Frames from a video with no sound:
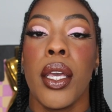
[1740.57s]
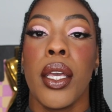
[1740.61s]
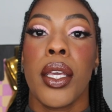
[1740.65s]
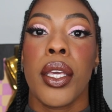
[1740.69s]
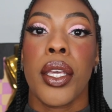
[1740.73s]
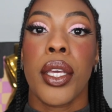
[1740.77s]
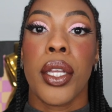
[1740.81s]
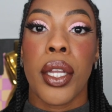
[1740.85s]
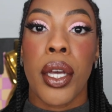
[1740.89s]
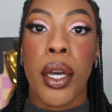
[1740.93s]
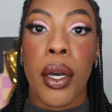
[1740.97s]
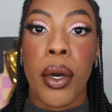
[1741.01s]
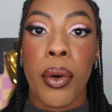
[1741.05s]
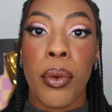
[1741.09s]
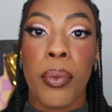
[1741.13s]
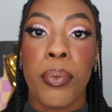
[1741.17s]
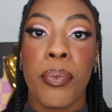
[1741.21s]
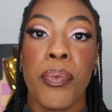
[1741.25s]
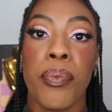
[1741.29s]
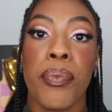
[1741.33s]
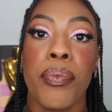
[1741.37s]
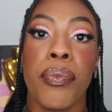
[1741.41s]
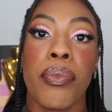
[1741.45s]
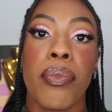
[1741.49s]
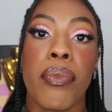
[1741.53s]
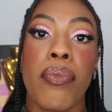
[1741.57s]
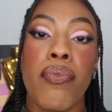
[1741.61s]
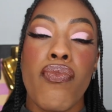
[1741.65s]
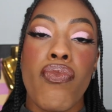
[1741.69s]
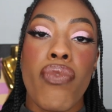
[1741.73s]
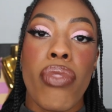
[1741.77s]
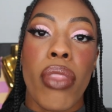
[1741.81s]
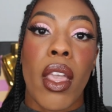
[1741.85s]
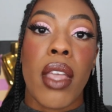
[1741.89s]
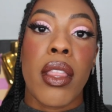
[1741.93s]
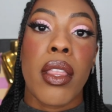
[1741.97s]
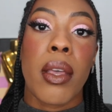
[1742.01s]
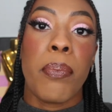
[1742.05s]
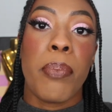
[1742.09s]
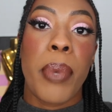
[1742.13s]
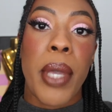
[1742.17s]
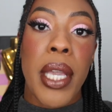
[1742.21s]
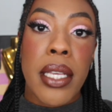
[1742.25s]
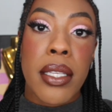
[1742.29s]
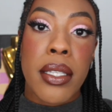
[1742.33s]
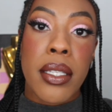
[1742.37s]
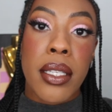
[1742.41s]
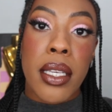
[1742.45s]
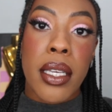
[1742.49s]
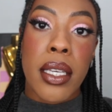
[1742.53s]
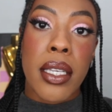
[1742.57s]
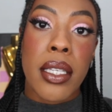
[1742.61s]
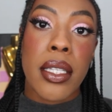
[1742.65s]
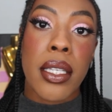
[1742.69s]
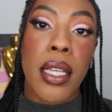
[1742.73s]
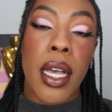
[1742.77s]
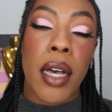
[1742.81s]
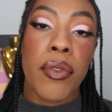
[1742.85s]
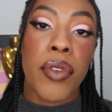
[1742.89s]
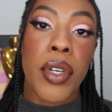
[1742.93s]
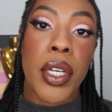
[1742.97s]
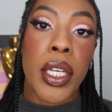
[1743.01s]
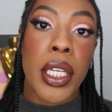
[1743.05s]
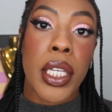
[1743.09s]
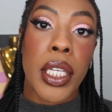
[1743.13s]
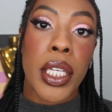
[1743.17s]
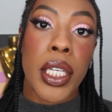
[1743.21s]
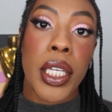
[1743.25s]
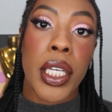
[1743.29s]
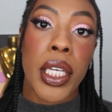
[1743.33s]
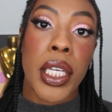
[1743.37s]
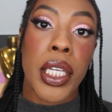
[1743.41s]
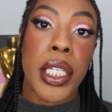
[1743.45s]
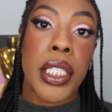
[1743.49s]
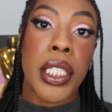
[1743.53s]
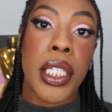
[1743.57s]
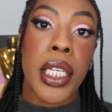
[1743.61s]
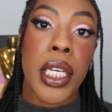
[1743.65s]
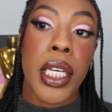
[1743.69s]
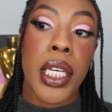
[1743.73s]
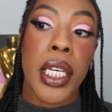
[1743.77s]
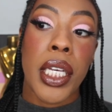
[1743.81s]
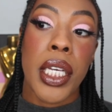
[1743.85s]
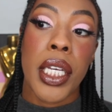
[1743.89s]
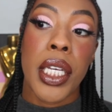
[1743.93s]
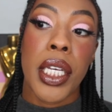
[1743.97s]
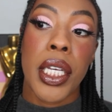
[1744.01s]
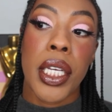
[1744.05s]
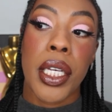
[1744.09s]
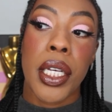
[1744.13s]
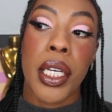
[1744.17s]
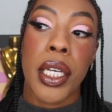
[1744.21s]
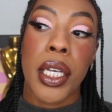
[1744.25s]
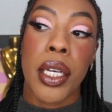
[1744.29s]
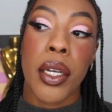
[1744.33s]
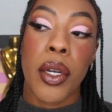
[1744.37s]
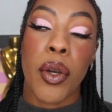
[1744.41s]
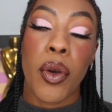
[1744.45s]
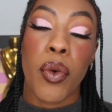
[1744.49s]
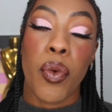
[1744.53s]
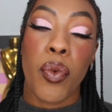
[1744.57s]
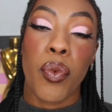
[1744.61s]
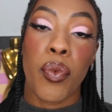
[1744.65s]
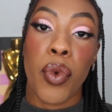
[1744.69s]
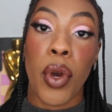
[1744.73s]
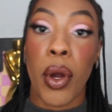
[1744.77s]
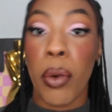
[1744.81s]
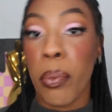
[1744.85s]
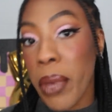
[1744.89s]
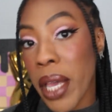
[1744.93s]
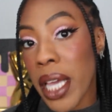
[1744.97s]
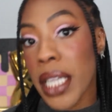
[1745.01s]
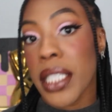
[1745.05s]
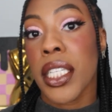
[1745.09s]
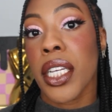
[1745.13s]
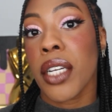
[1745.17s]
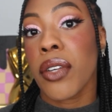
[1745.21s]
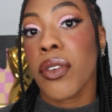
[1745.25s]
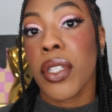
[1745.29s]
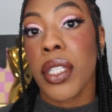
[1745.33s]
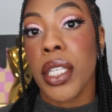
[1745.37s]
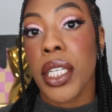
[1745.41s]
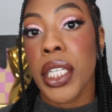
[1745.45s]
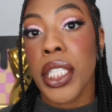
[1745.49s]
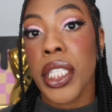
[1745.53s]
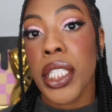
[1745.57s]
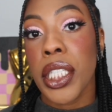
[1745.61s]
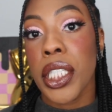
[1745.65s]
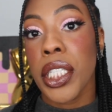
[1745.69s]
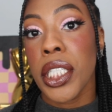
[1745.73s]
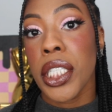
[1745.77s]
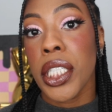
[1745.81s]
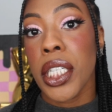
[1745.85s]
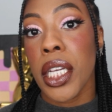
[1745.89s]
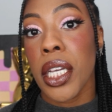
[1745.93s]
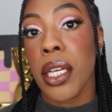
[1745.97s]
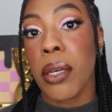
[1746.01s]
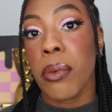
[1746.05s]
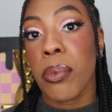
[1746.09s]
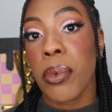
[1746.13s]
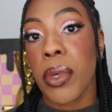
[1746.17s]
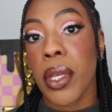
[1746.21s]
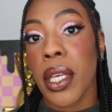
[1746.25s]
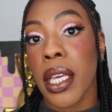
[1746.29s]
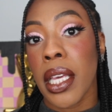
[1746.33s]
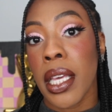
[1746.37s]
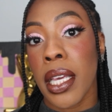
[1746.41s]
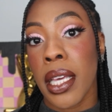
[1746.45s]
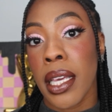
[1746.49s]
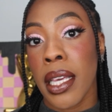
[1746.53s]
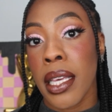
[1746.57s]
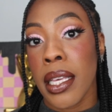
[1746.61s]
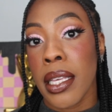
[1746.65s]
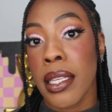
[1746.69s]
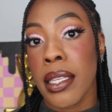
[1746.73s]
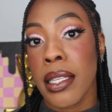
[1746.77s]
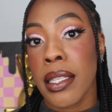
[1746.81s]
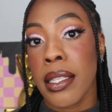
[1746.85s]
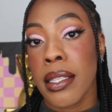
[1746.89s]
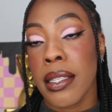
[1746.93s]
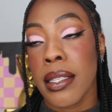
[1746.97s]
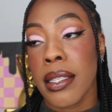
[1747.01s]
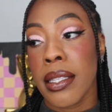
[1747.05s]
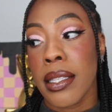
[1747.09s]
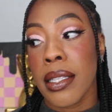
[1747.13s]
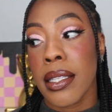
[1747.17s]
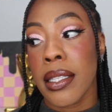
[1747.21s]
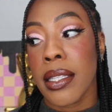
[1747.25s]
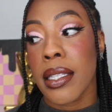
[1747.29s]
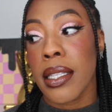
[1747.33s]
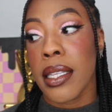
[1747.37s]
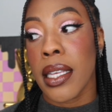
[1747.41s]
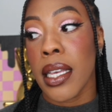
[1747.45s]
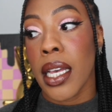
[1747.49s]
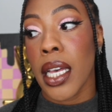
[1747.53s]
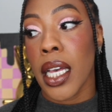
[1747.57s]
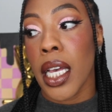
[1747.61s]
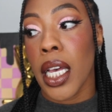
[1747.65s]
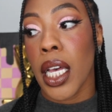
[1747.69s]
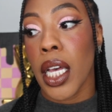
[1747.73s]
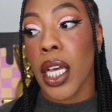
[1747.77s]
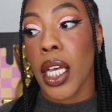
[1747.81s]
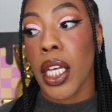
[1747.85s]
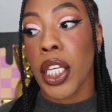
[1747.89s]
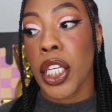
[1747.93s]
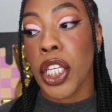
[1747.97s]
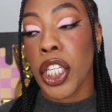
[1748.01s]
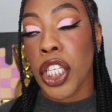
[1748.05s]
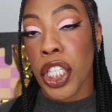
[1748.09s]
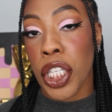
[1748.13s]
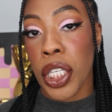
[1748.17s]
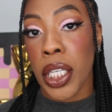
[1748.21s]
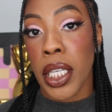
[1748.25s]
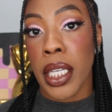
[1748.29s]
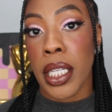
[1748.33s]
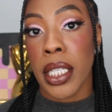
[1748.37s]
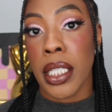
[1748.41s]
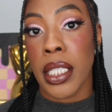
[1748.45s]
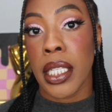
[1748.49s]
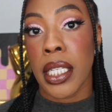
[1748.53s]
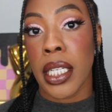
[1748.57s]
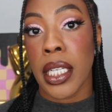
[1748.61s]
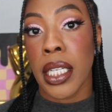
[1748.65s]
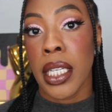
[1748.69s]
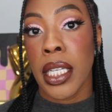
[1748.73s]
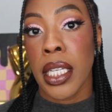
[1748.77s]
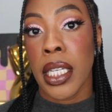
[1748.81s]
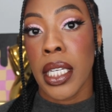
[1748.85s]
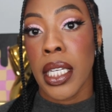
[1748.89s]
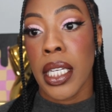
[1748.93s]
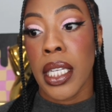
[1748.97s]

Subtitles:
you know, the basis of a good romantic relationship is good